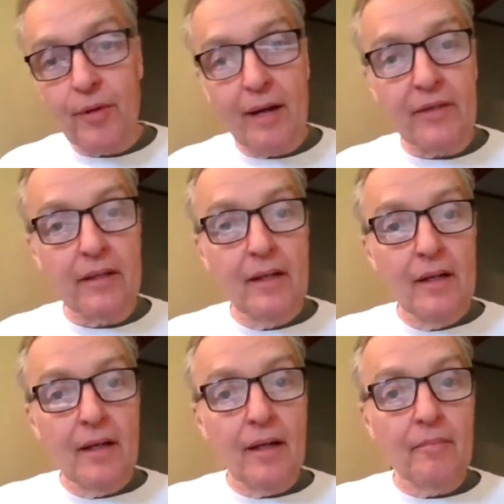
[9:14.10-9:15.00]
private
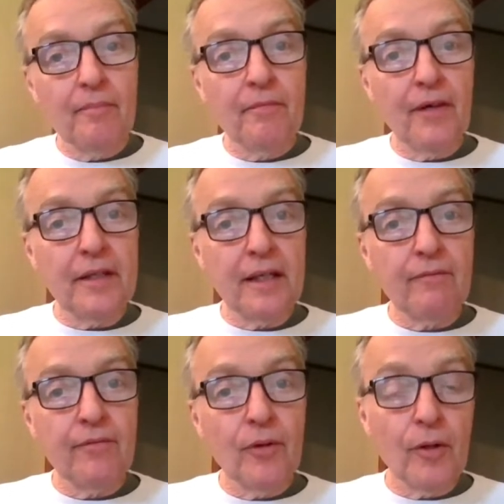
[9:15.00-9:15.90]

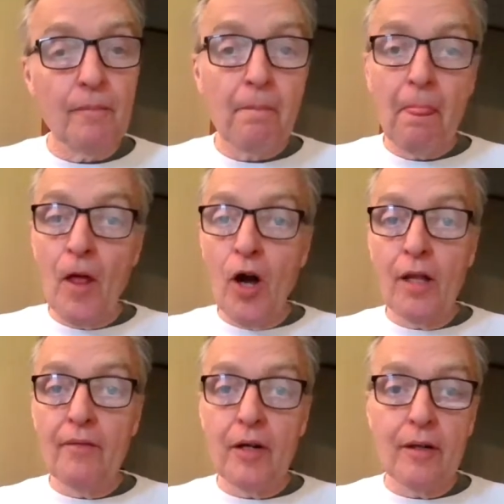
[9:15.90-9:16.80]
funding for
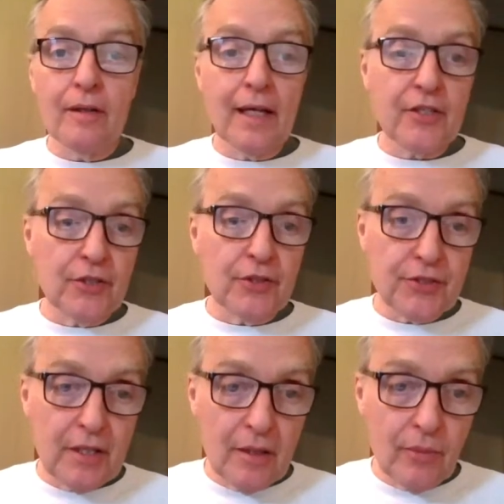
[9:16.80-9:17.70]
all of our
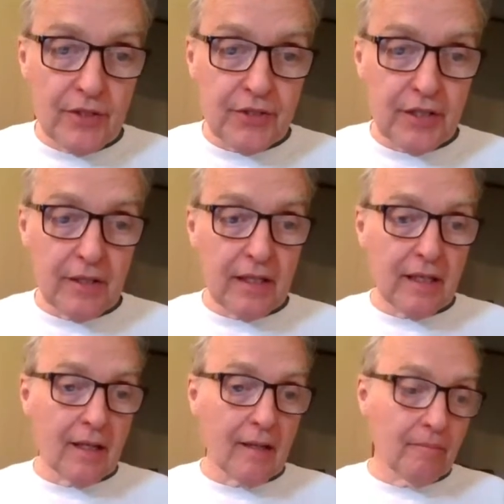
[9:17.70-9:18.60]
elections. We see
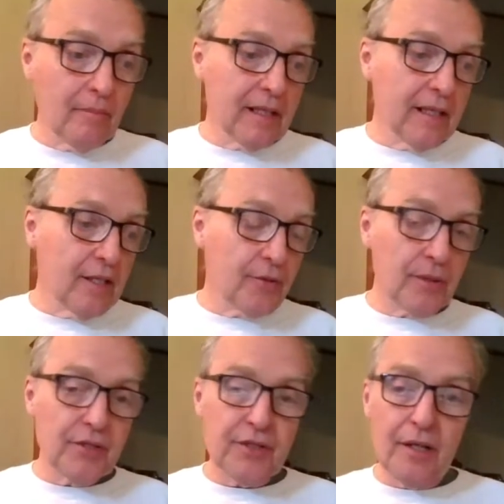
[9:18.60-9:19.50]
the moneyed
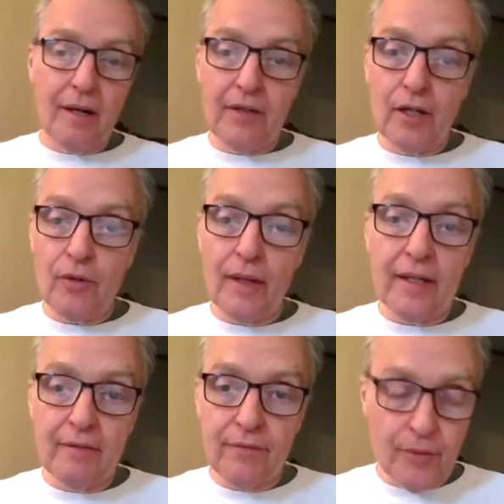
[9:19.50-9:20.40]
interests that are having
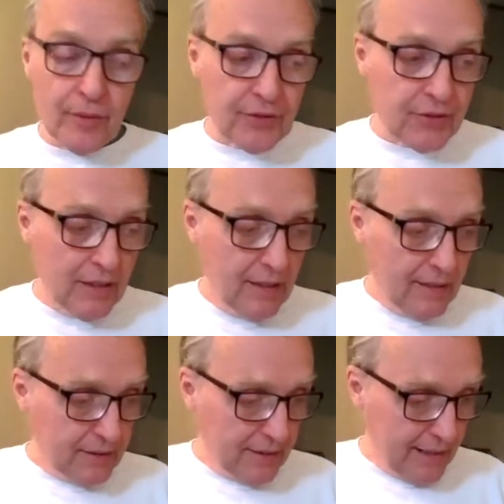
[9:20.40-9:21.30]
great influence.
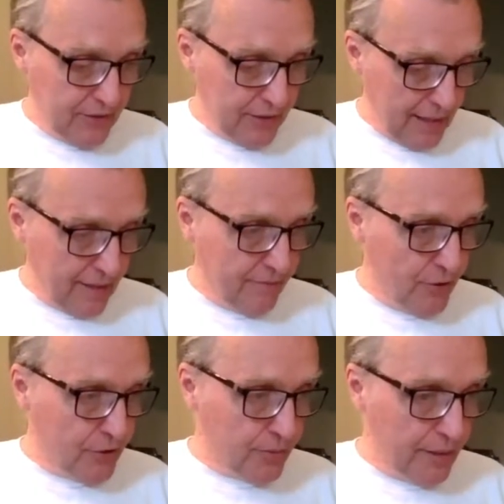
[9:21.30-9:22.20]
Today is the
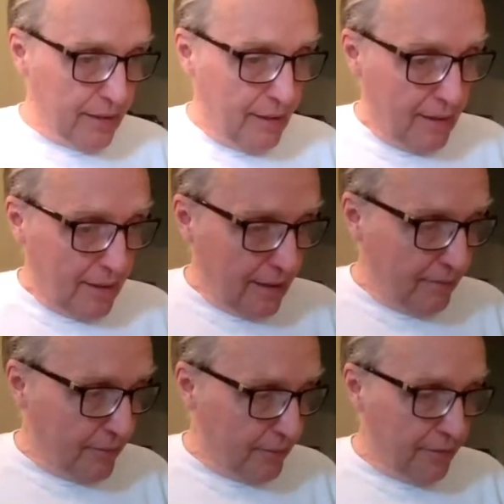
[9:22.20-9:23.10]
anniversary
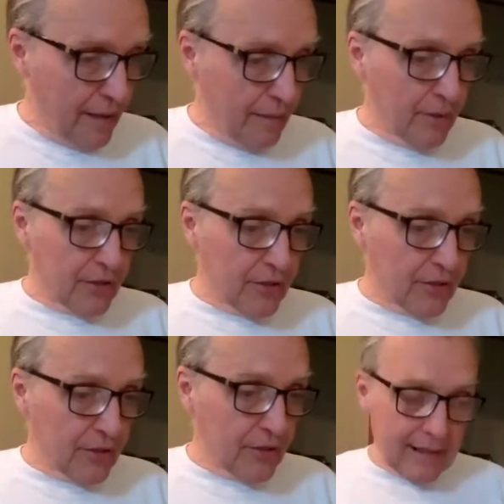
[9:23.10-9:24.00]
of the famous
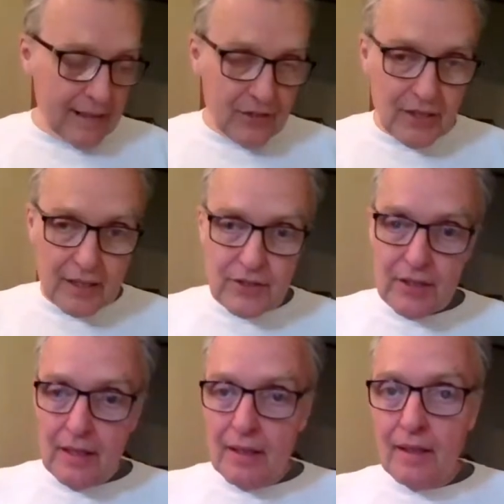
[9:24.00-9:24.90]

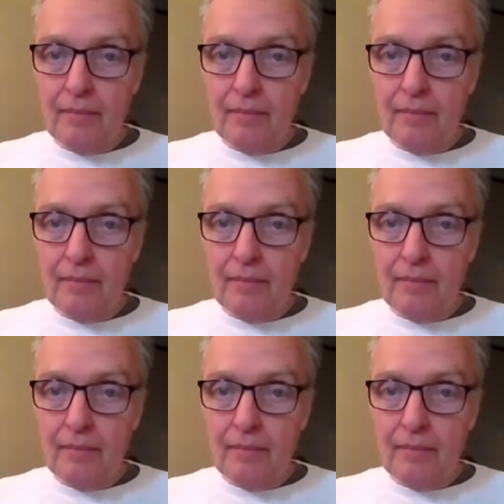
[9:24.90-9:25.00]
1886